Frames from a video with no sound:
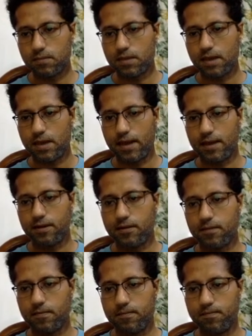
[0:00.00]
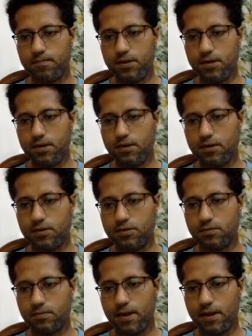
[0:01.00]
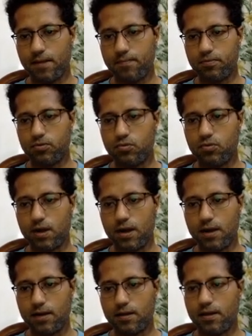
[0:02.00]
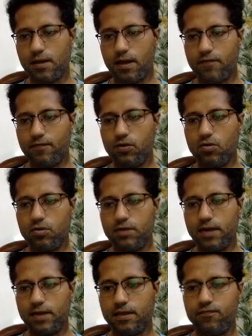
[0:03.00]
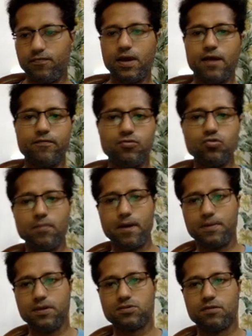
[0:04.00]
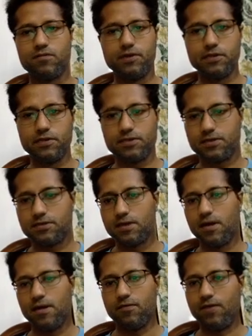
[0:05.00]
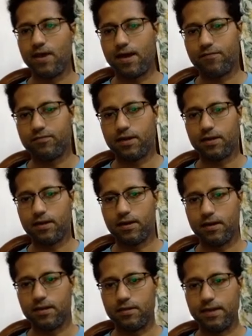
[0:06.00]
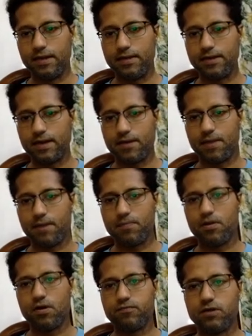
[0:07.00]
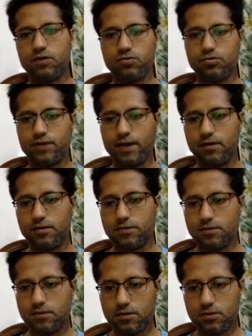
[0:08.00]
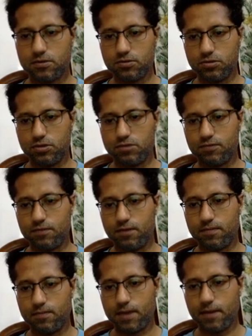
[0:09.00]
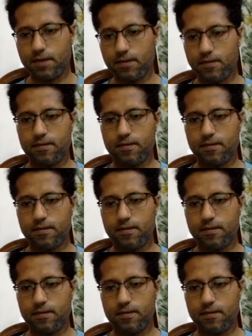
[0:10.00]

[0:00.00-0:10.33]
and B is mapped to R, and we know that if we have two mappings of vertices, we have the entire mapping of the two triangles. So this will imply